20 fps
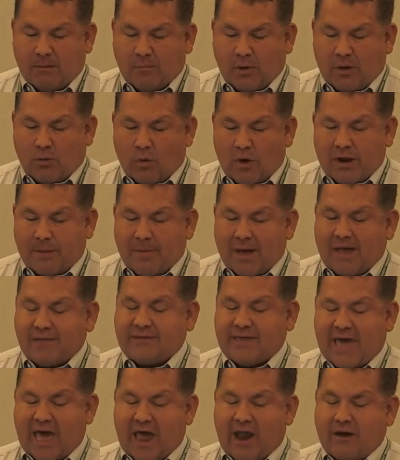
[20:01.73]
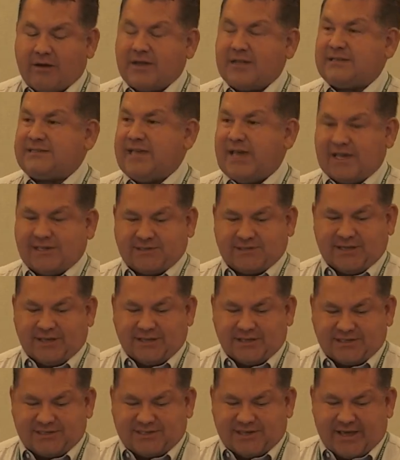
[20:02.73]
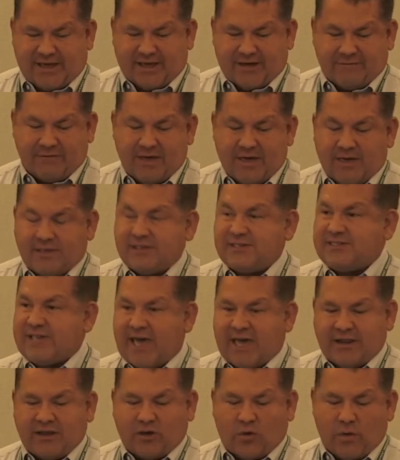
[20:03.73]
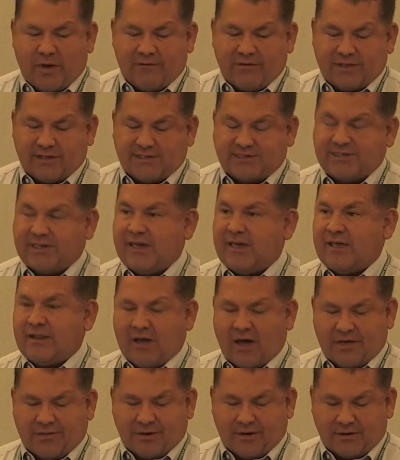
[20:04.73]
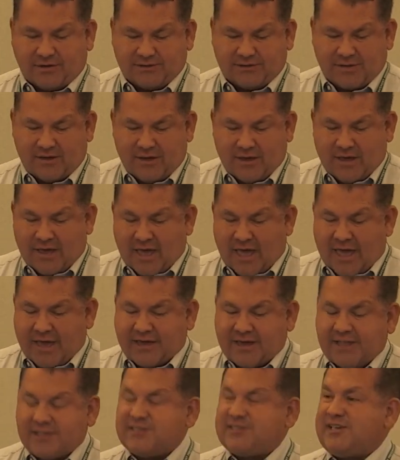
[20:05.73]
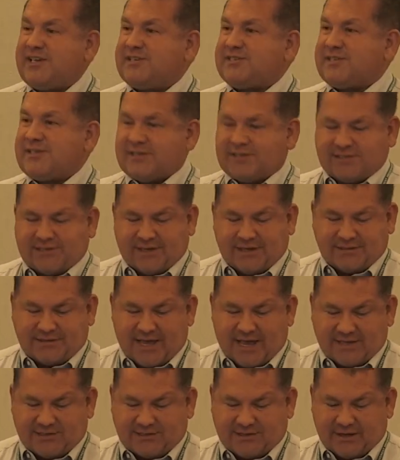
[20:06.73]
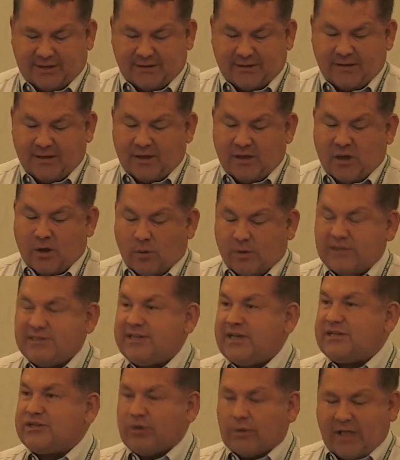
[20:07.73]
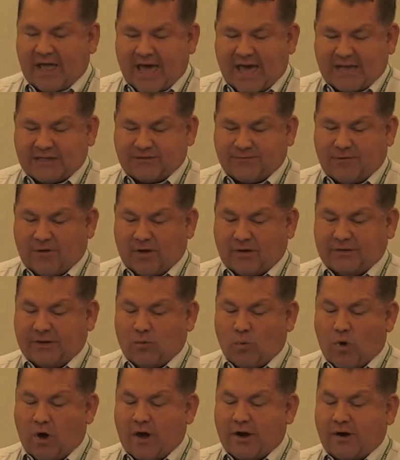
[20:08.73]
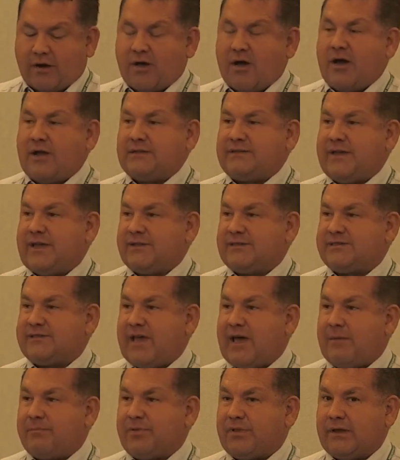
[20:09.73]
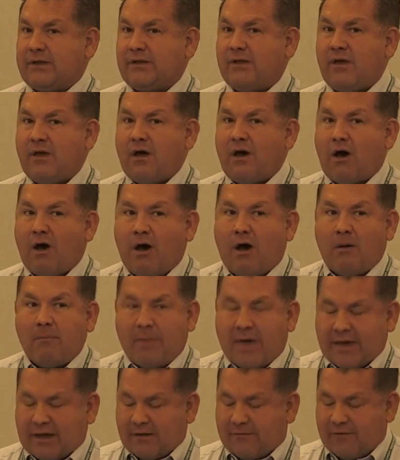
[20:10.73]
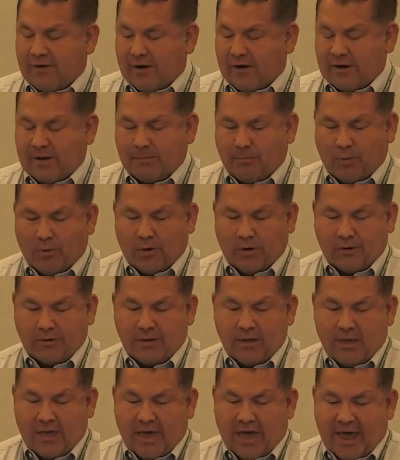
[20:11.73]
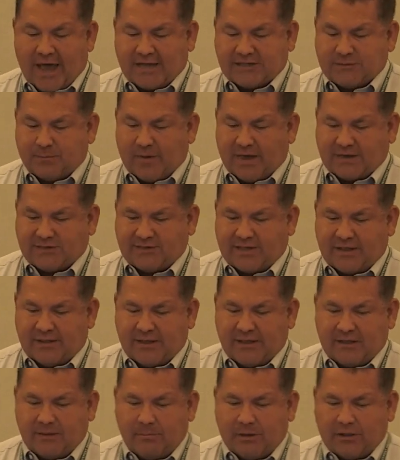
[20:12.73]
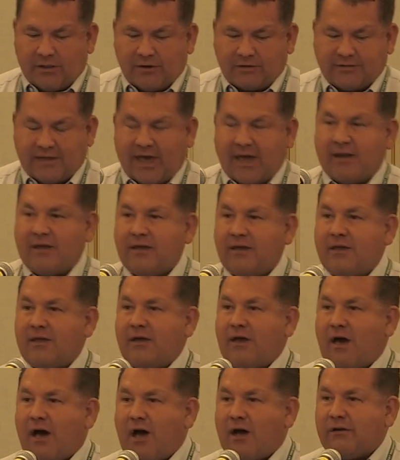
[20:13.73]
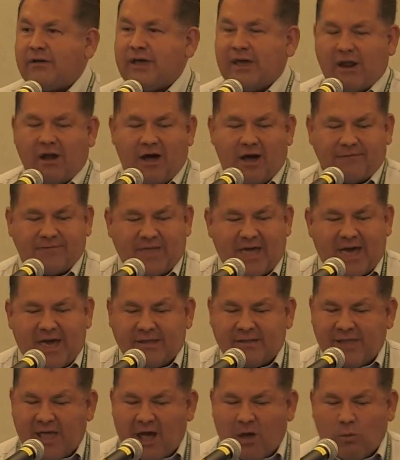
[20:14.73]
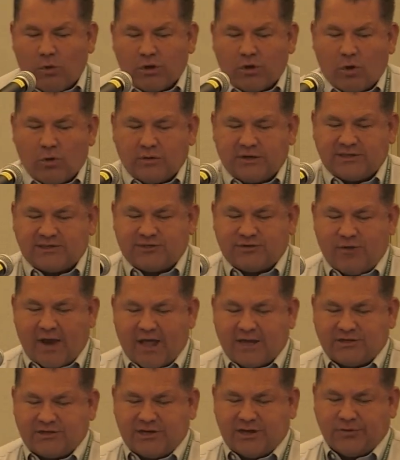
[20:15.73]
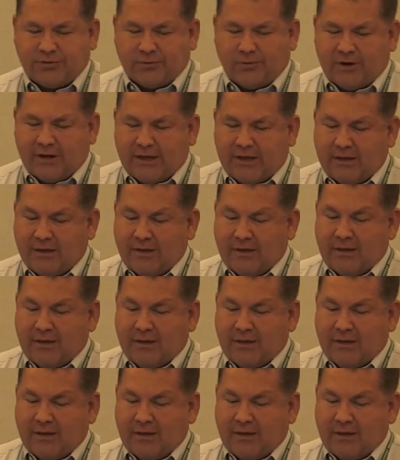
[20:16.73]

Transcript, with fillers: But what about the aggregate testing, the sieve, the sand equivalency, and others? And consistency testing, residual asphalt and water content sampling all make a very important aspects that need to be looked at. Um, get off that. Now we'll go to strategy three.